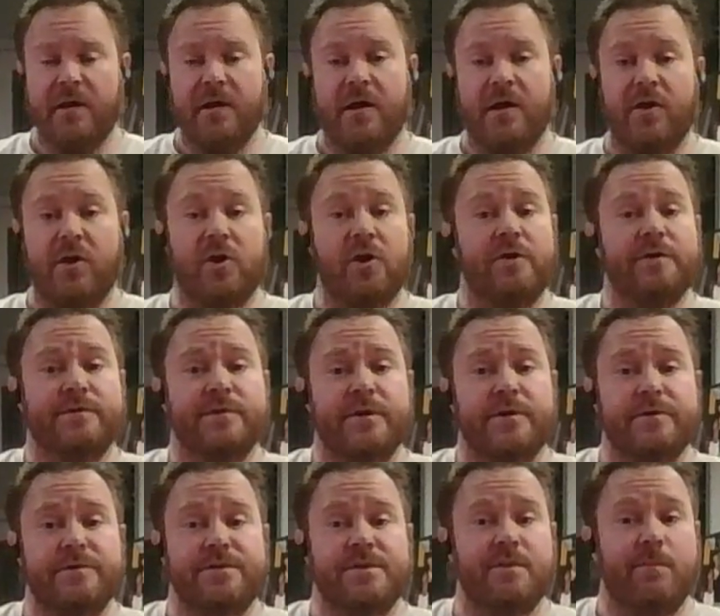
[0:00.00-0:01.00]
You can also
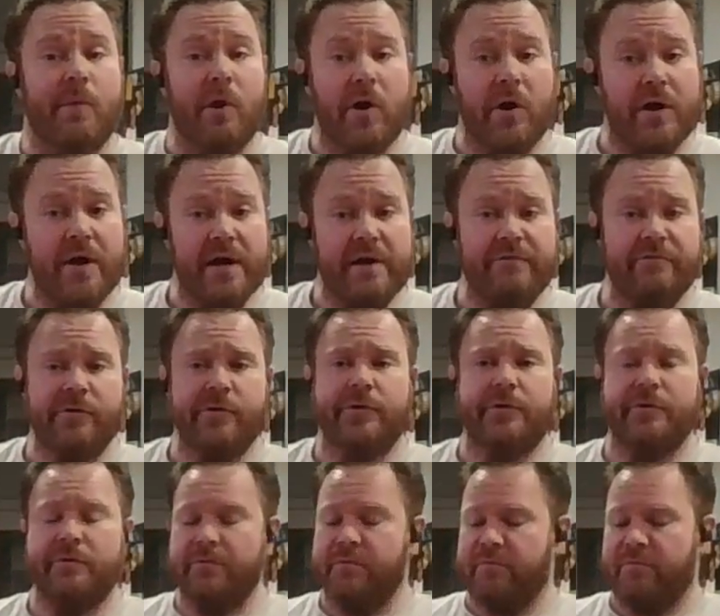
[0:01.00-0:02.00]
use tamari if you're
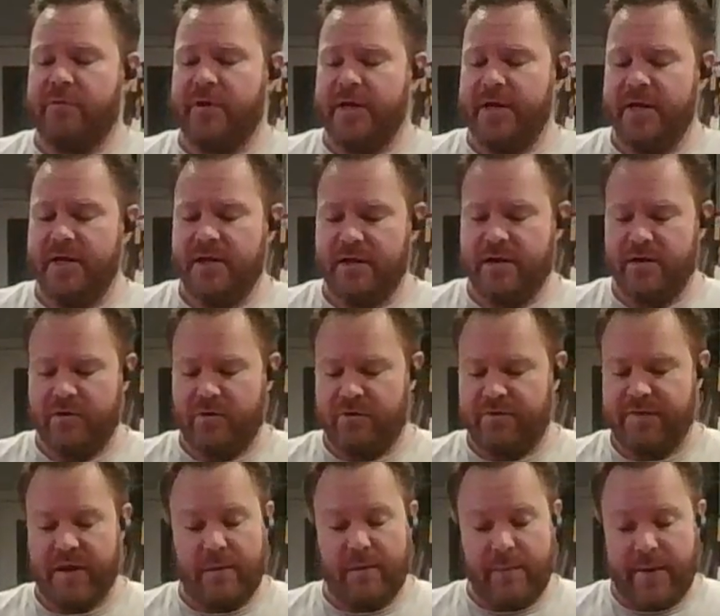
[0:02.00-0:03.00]
gluten-free, or if
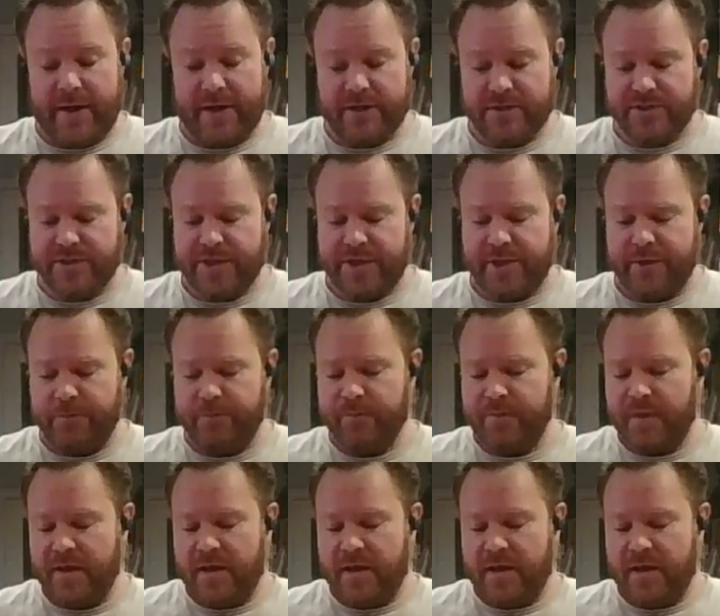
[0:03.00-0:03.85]
that matters to you.